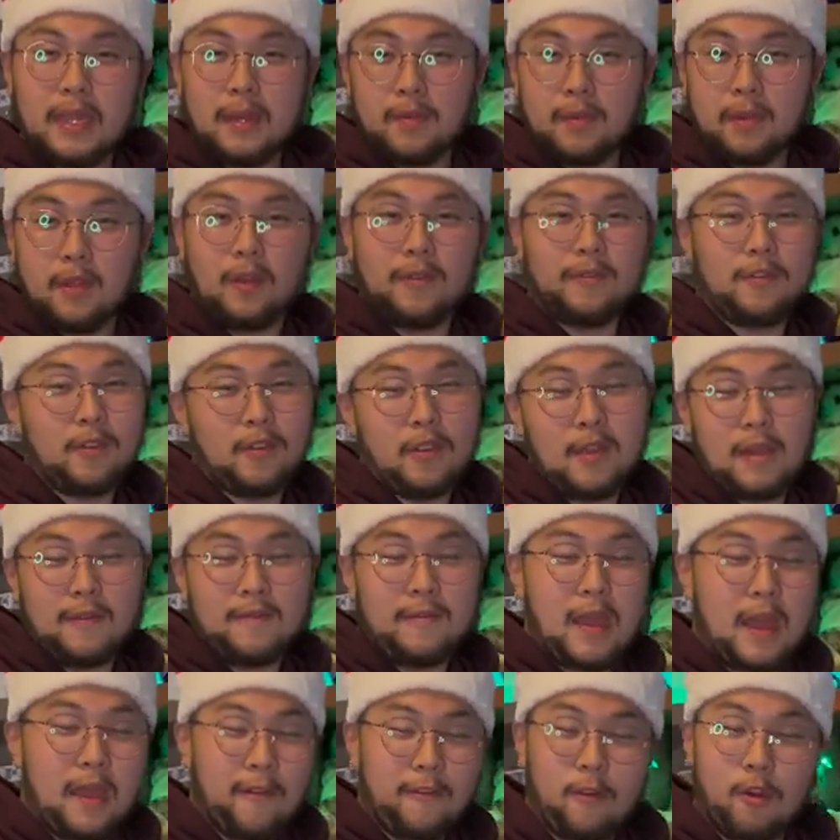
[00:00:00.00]
down below if you have
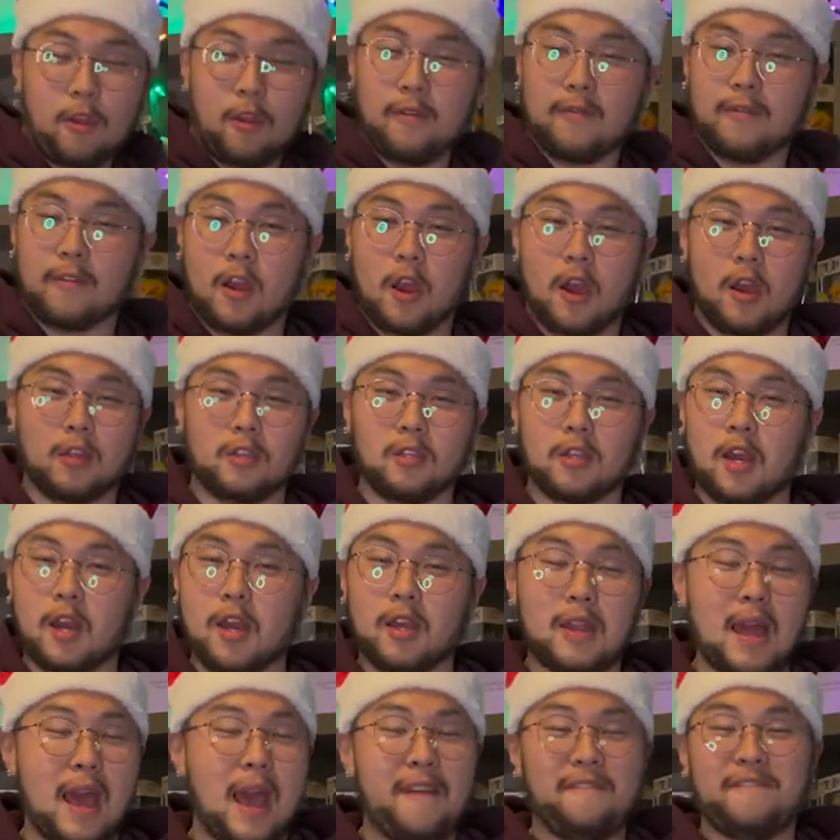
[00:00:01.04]
ever heard of Cotton
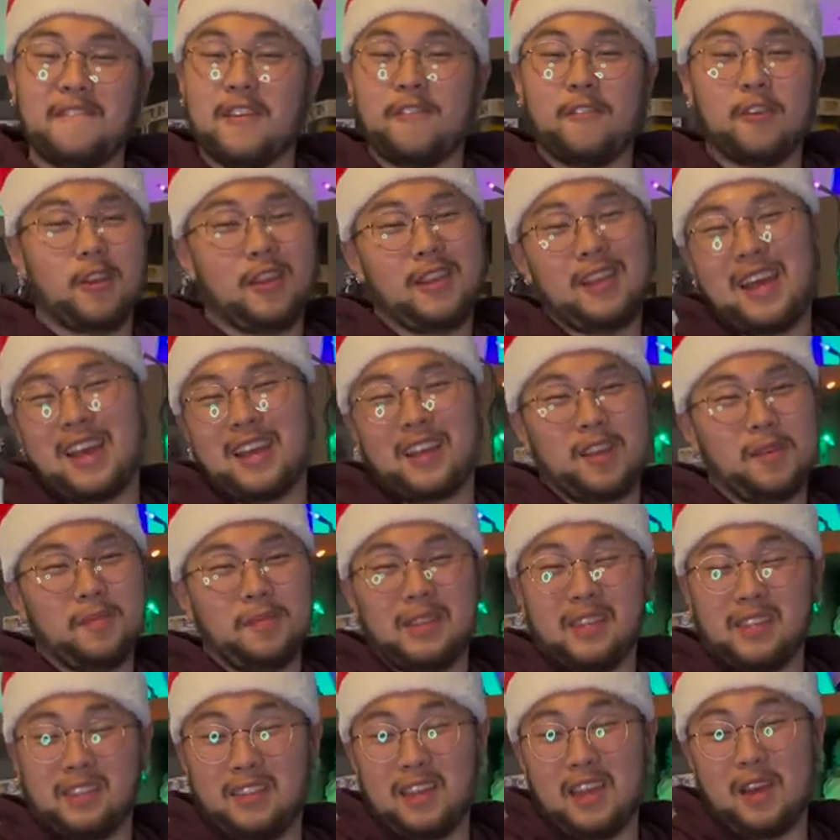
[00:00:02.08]
On. I've never heard of that
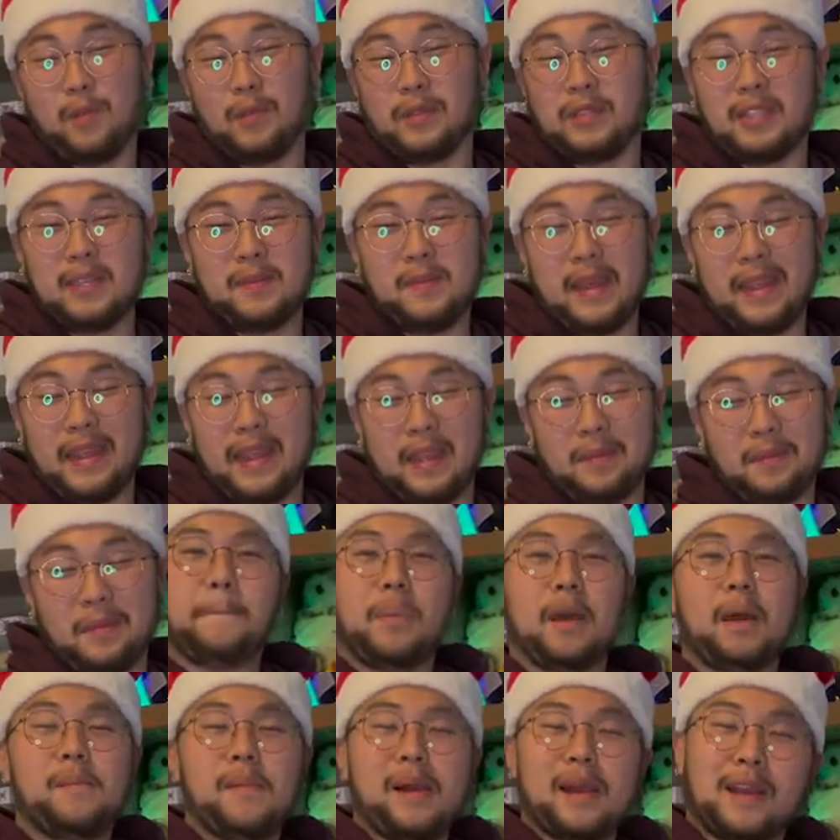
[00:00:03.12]
company until I went to Miami.
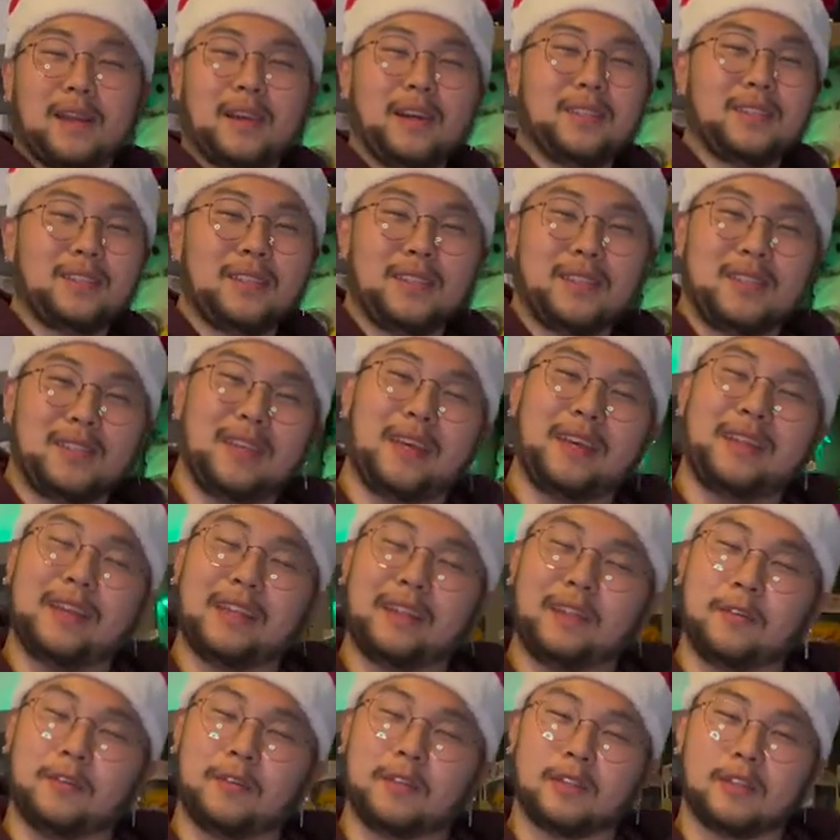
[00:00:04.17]
But my cousin said that
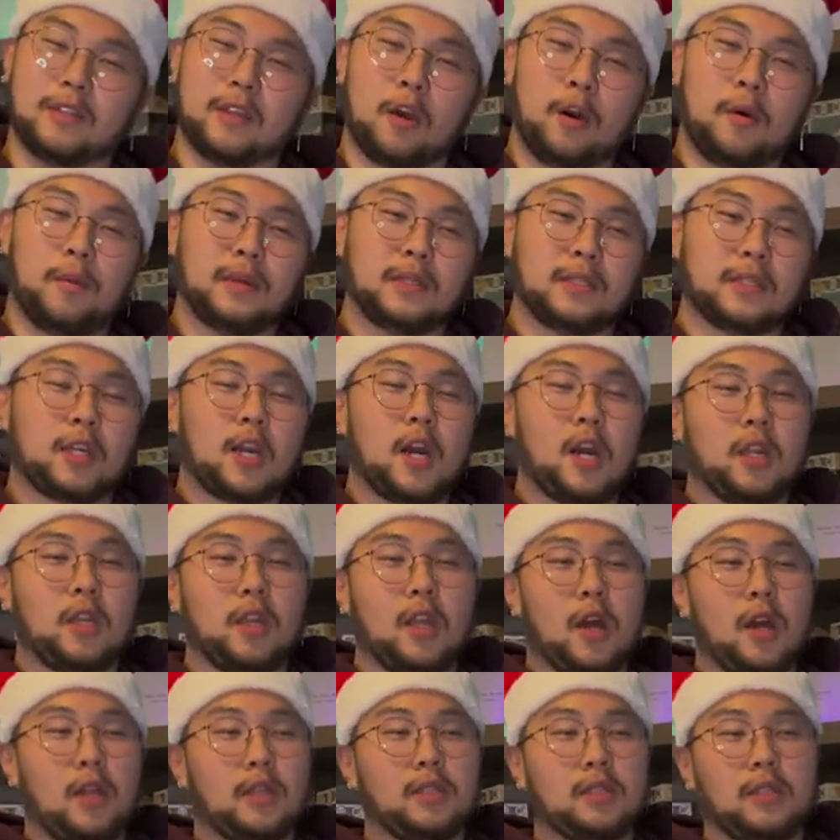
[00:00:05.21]
there was a whole bunch of Cotton
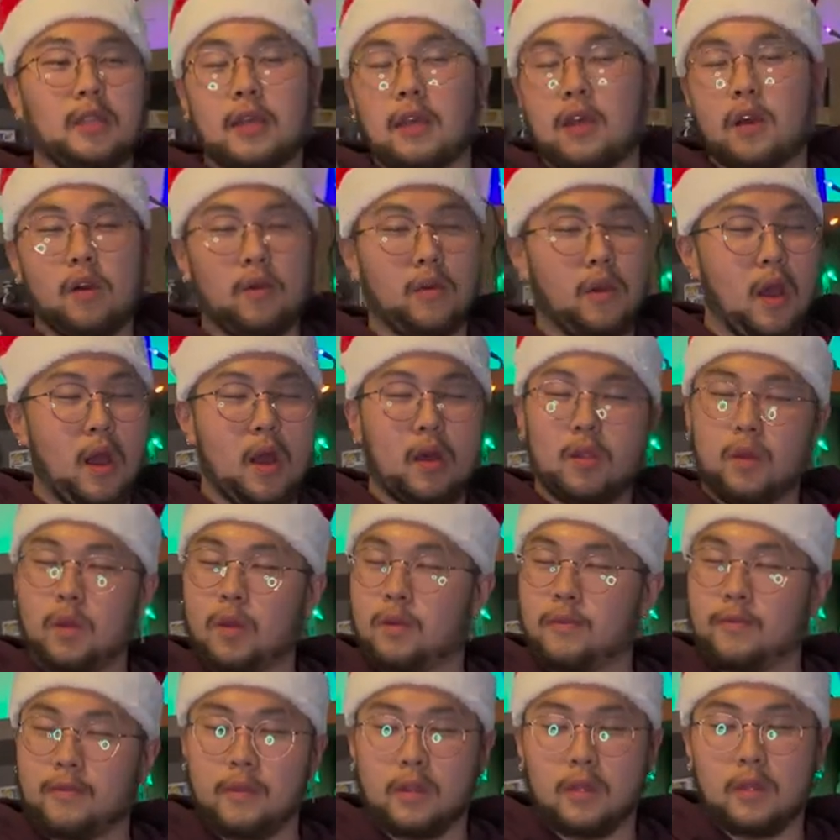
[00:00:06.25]
Ons all
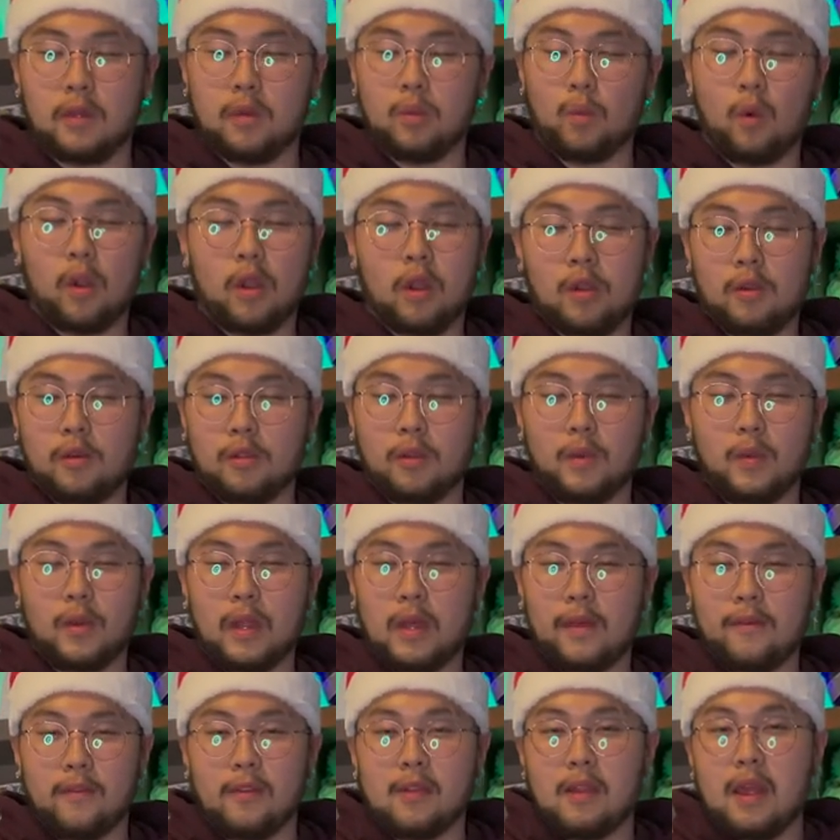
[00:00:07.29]
over the world or
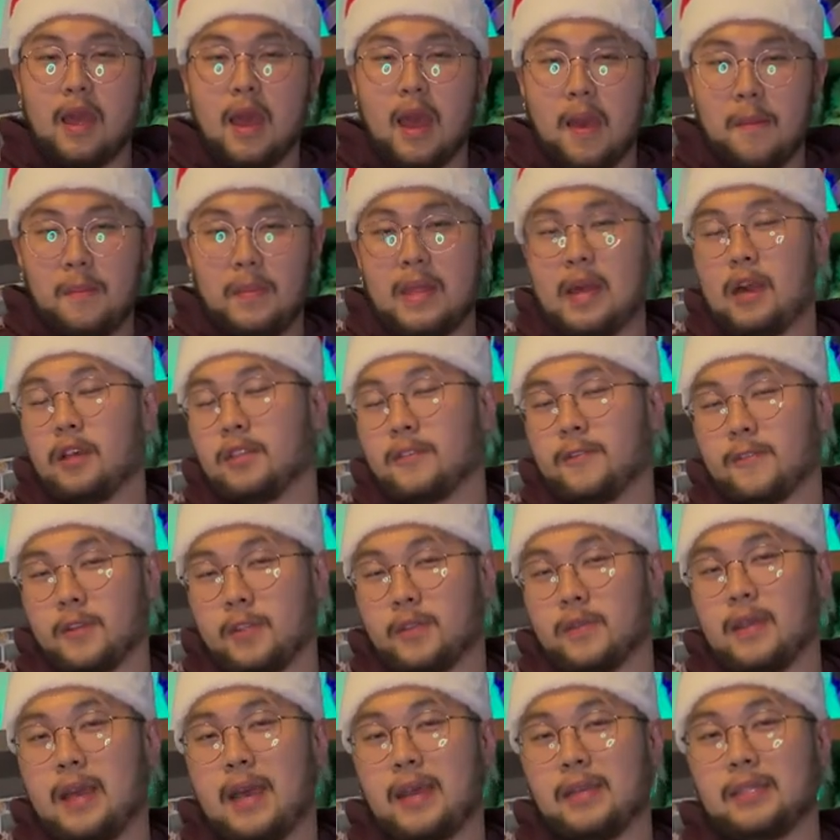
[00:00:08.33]
whatever. But that was the first
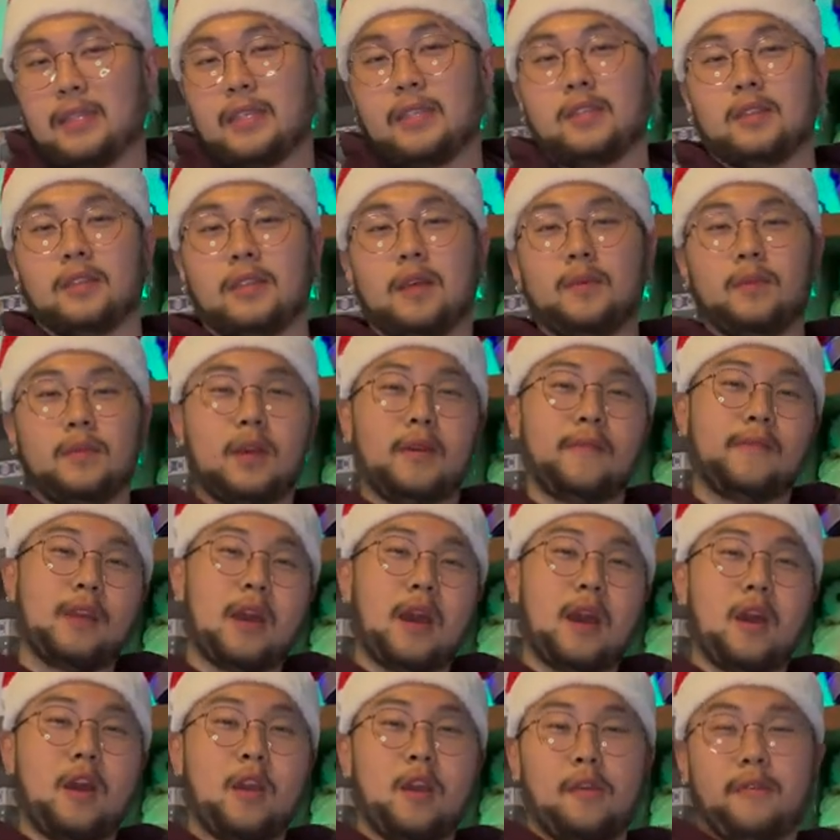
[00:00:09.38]
one I've seen. So let me know if
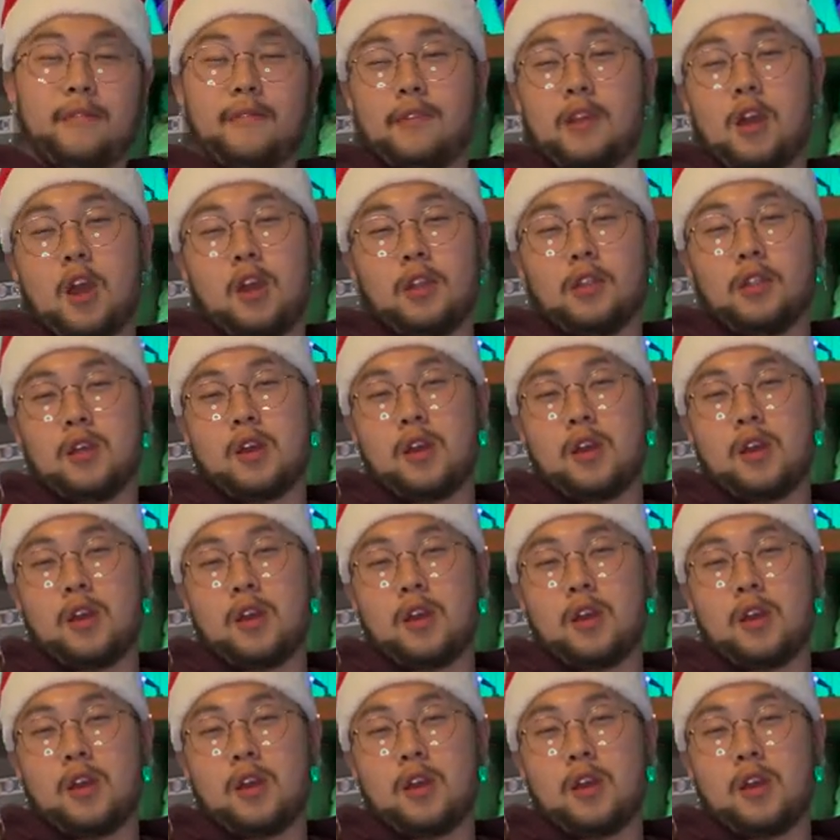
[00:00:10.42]
y'all heard of Cotton